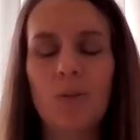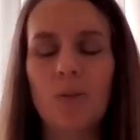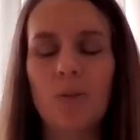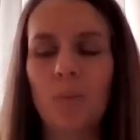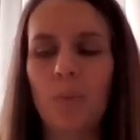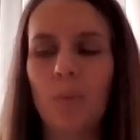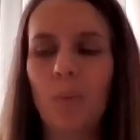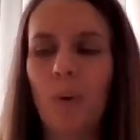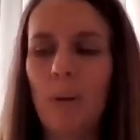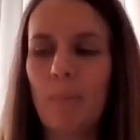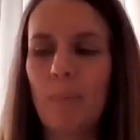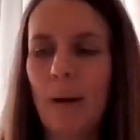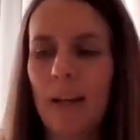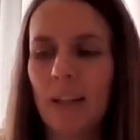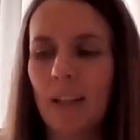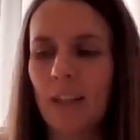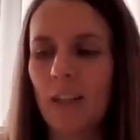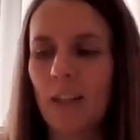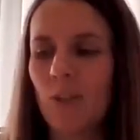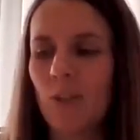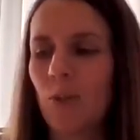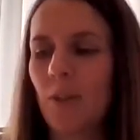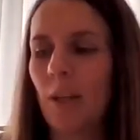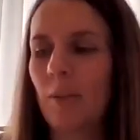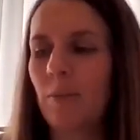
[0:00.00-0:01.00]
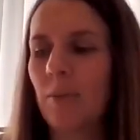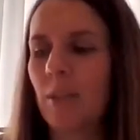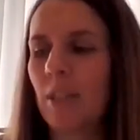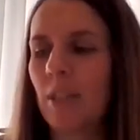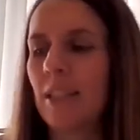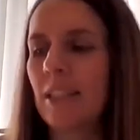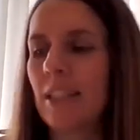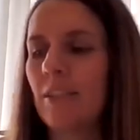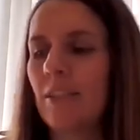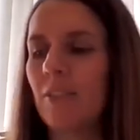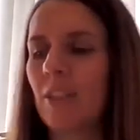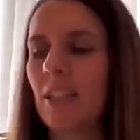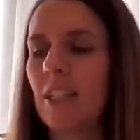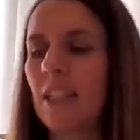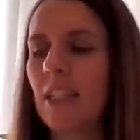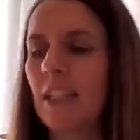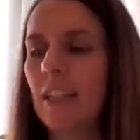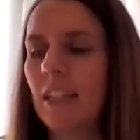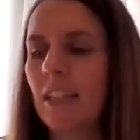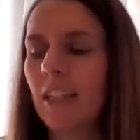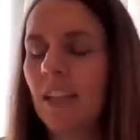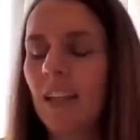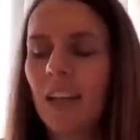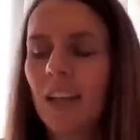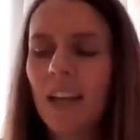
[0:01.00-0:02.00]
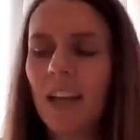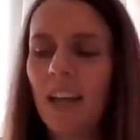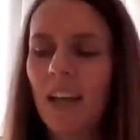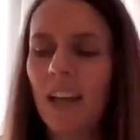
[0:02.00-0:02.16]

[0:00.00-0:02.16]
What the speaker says: so way back in 2017.